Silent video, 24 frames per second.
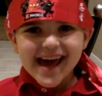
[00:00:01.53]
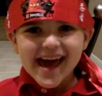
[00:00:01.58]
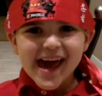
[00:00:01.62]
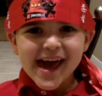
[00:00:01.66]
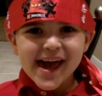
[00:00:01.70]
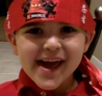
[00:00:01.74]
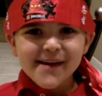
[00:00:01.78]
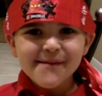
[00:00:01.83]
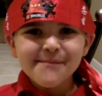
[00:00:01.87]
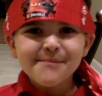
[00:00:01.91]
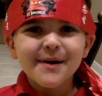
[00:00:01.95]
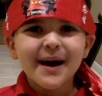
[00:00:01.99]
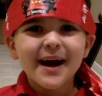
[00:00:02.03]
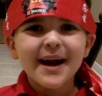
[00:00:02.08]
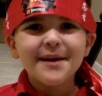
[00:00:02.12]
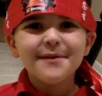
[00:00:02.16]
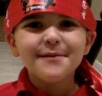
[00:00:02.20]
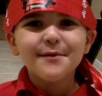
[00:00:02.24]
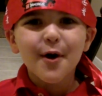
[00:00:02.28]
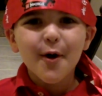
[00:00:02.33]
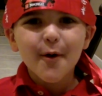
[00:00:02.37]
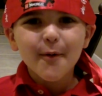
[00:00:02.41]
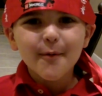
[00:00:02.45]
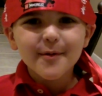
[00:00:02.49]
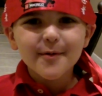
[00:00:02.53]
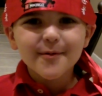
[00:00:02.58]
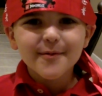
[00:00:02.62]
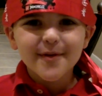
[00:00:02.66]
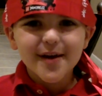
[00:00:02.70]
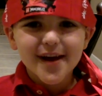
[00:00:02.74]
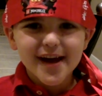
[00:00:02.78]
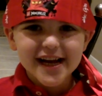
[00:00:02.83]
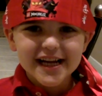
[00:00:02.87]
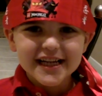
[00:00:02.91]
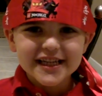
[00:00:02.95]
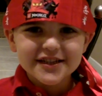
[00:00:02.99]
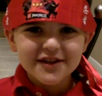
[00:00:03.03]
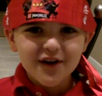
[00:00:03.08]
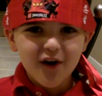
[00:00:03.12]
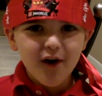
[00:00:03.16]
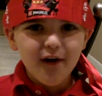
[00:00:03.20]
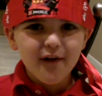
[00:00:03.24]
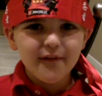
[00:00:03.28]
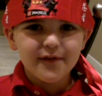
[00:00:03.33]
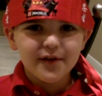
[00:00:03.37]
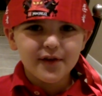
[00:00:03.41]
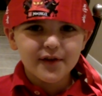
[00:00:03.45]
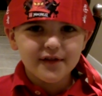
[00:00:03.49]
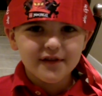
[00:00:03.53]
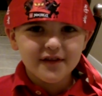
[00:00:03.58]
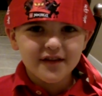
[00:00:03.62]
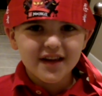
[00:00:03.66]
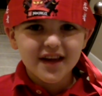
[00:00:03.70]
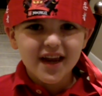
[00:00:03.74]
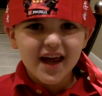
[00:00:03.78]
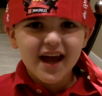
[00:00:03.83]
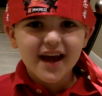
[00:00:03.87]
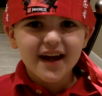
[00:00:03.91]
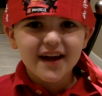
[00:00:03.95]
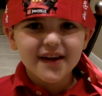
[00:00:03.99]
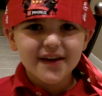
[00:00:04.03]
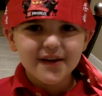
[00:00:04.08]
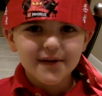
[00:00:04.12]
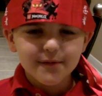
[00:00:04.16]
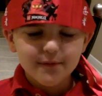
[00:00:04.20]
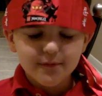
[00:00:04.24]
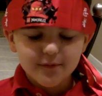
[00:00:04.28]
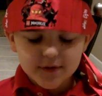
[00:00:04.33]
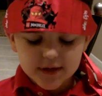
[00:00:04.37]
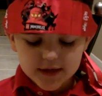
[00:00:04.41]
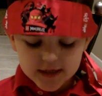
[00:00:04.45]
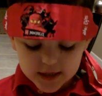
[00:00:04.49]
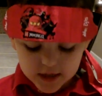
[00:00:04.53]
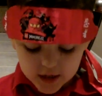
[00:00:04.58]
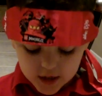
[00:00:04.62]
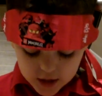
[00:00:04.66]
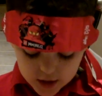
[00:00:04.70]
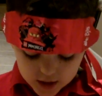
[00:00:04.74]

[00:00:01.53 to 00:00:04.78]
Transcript: Hey buddy, welcome to Making Tour Review. Today we